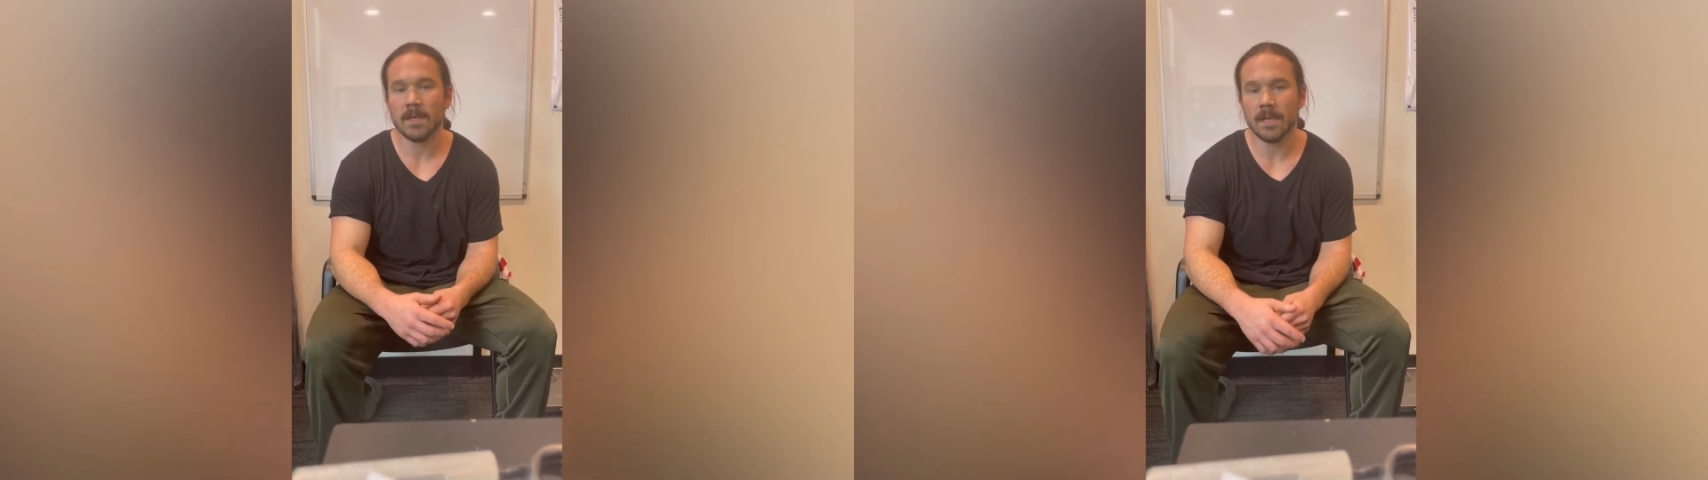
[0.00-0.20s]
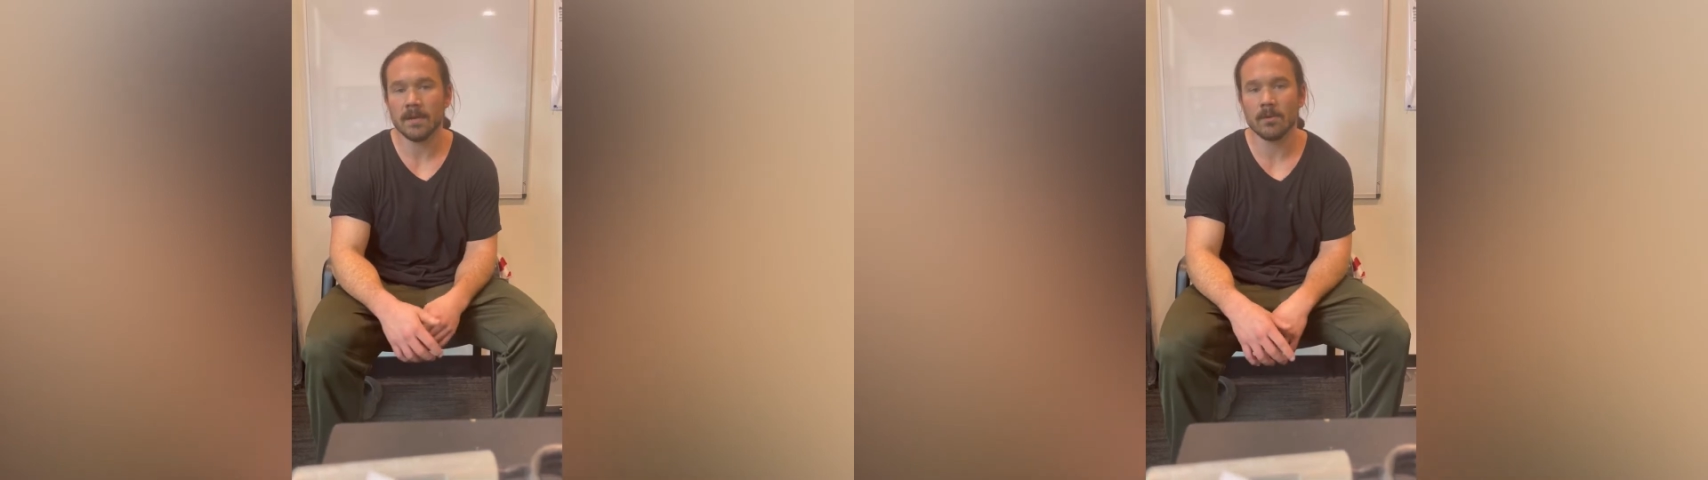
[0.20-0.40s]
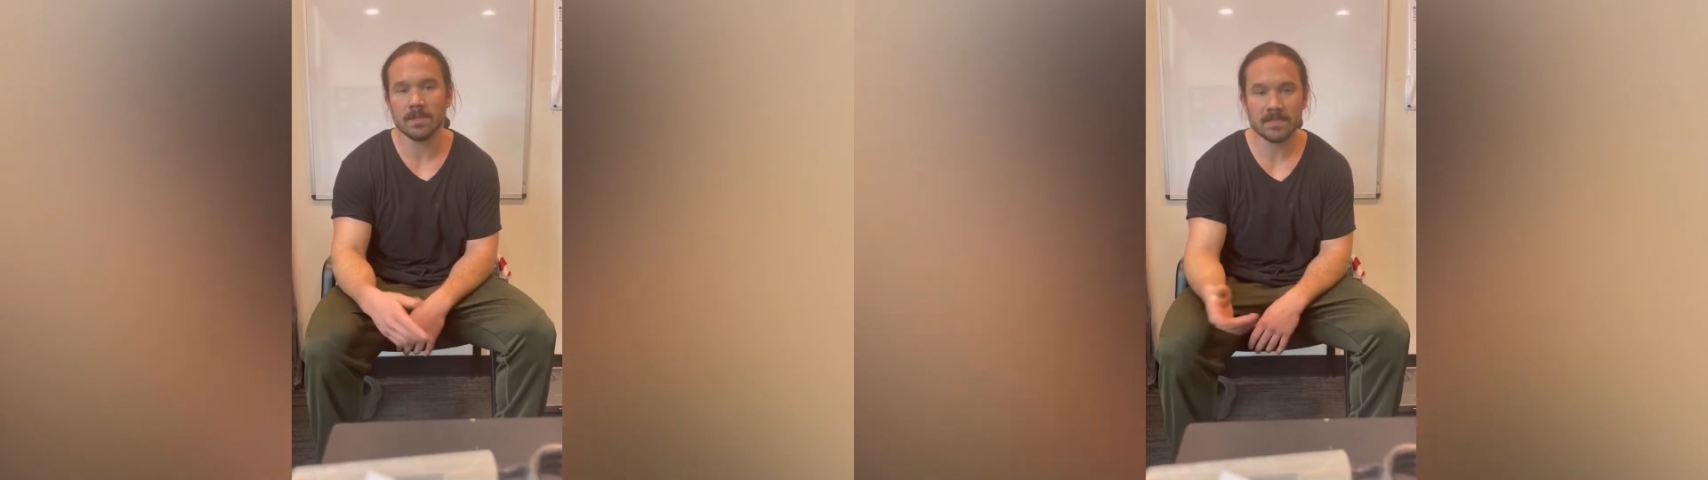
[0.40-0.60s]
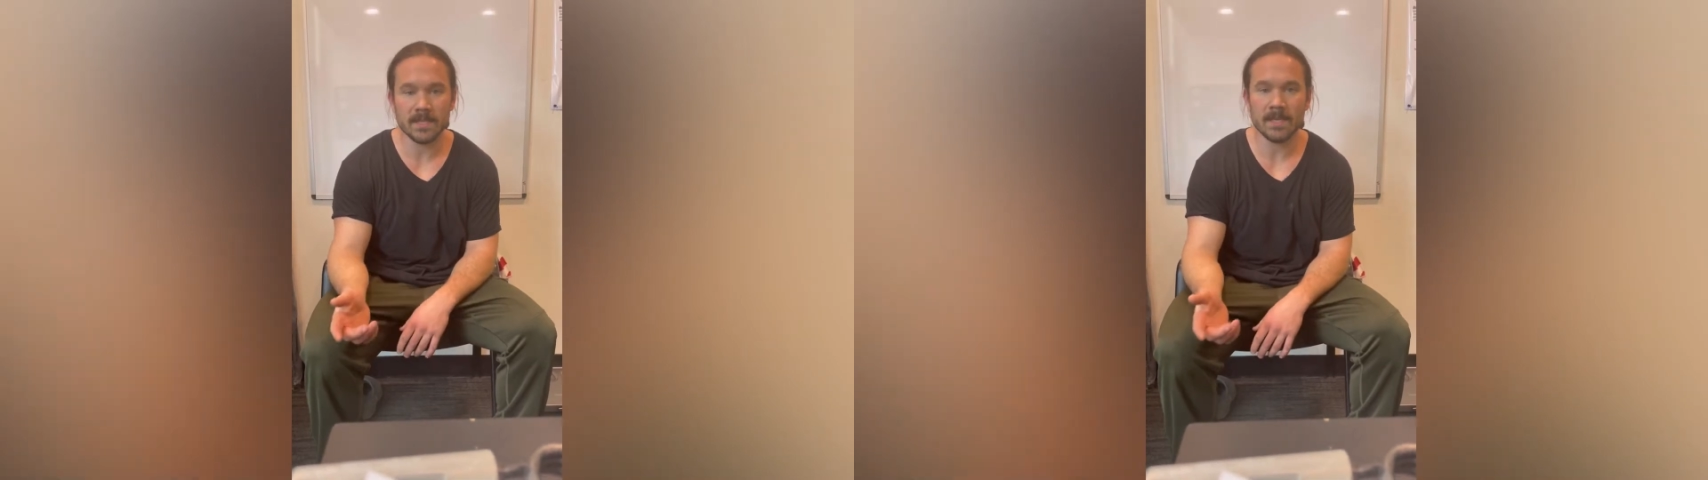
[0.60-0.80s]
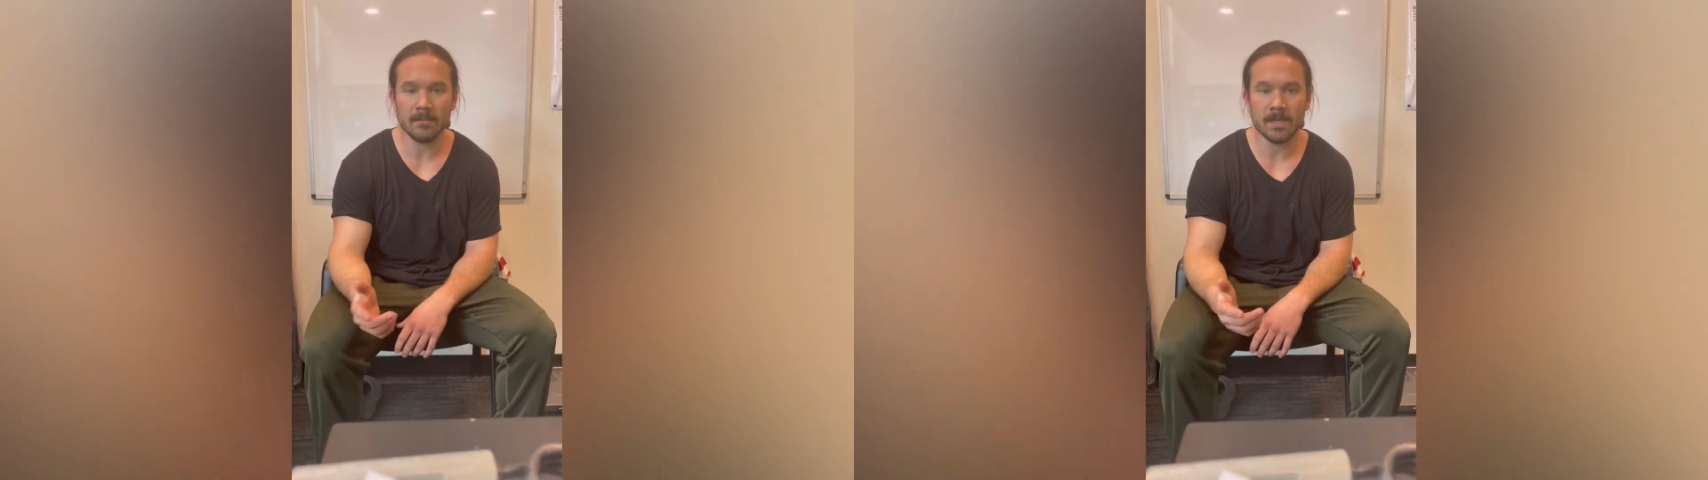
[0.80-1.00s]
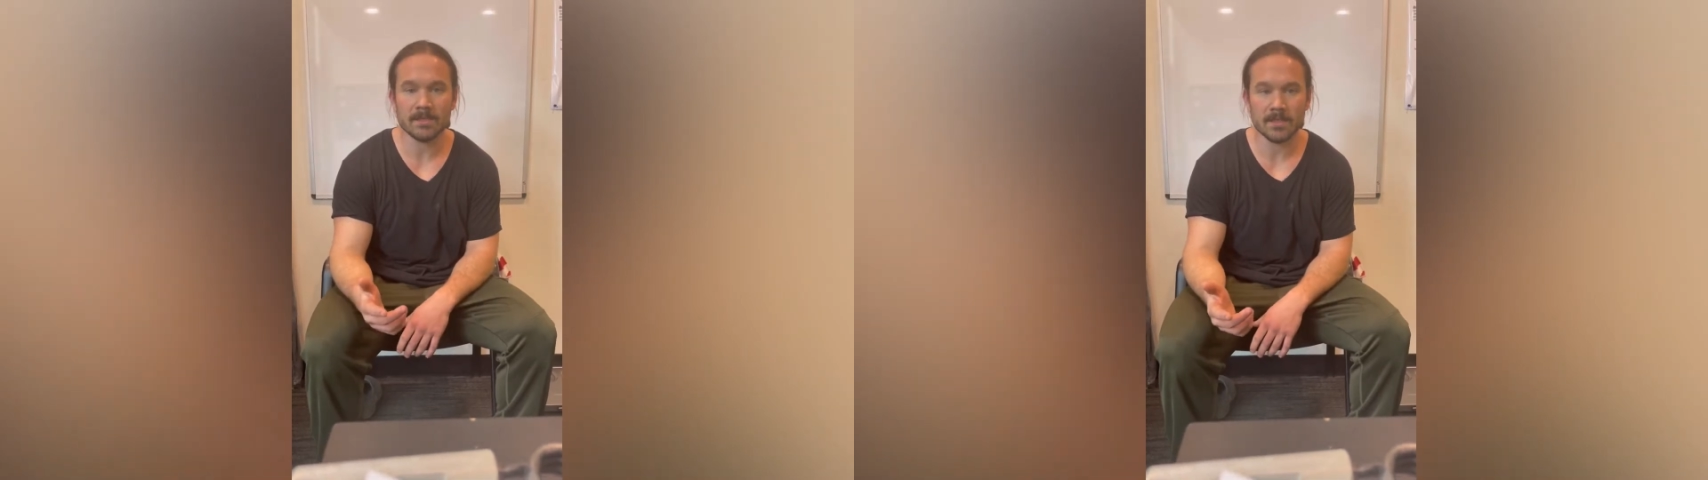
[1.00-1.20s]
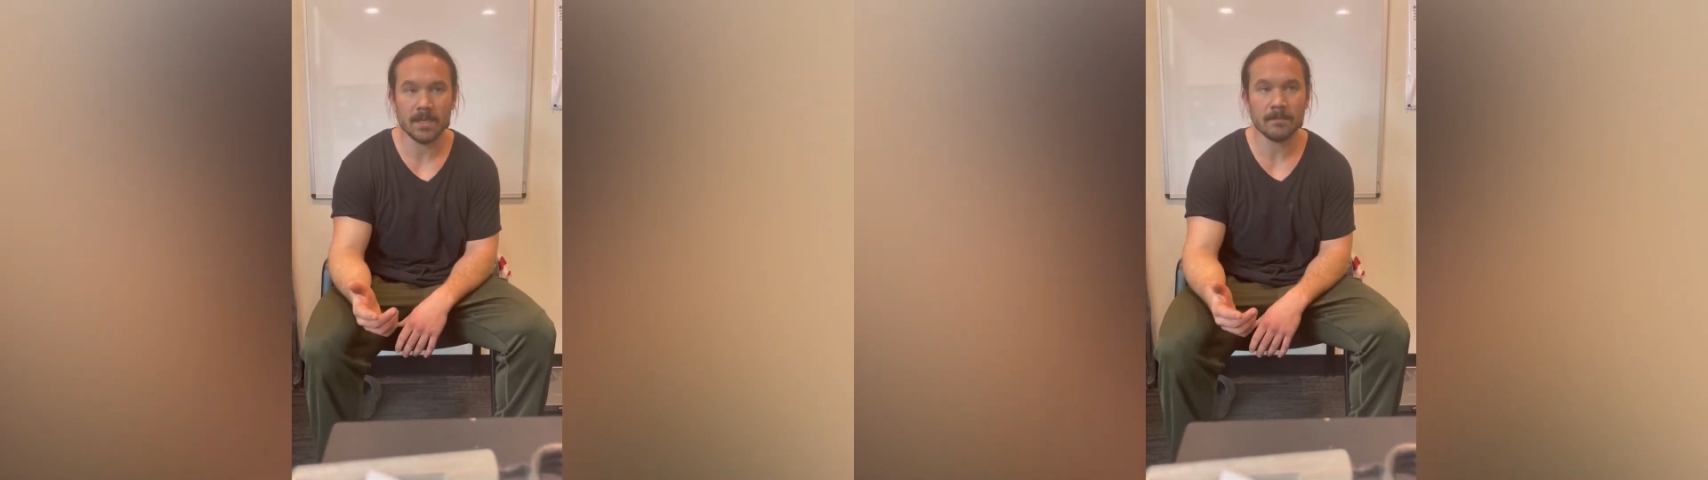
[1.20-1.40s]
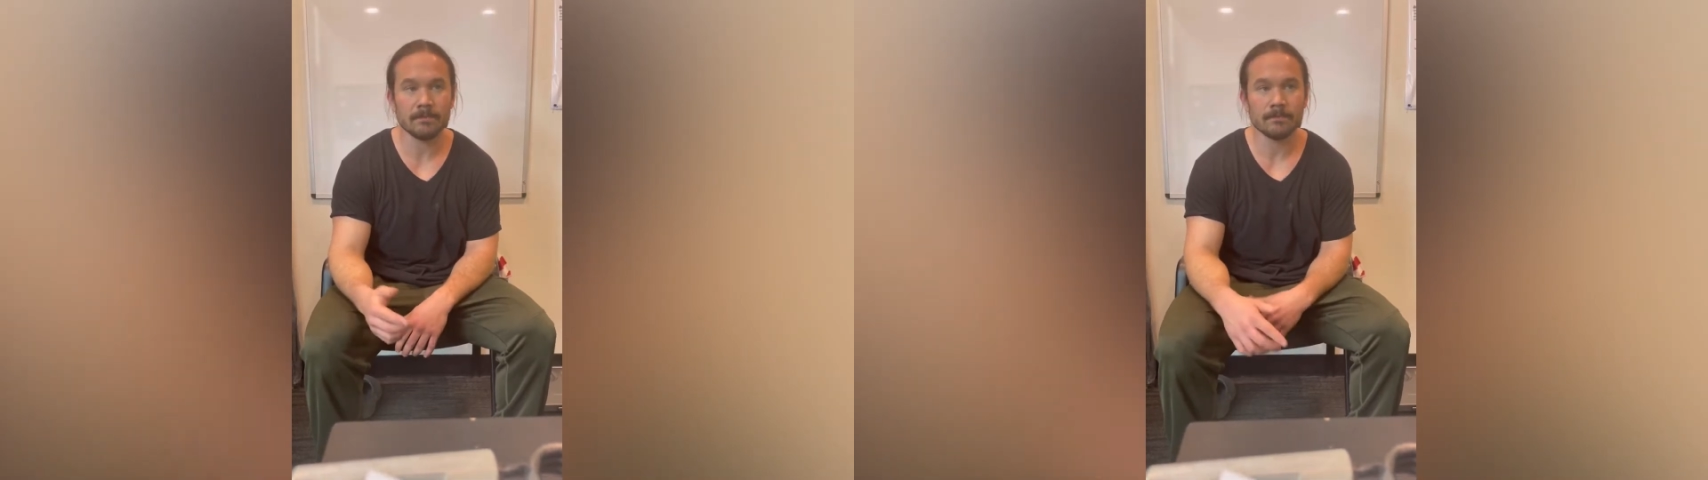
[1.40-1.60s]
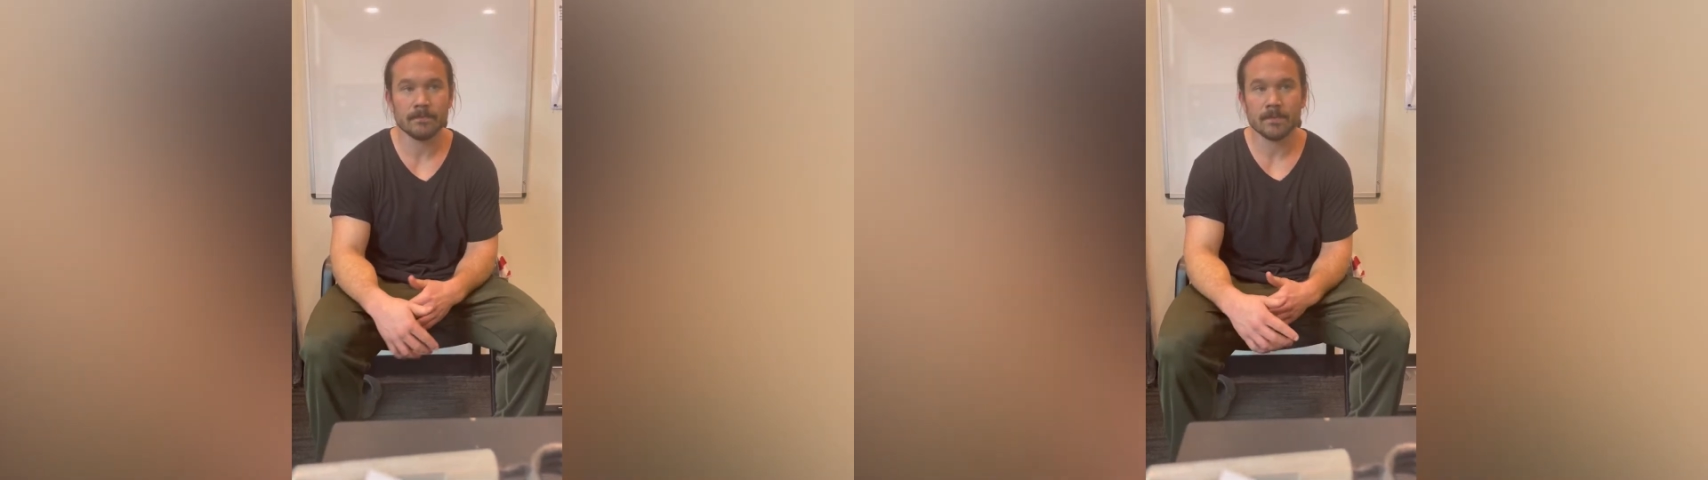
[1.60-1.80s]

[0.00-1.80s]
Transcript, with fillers: and I'd always see him in a gym.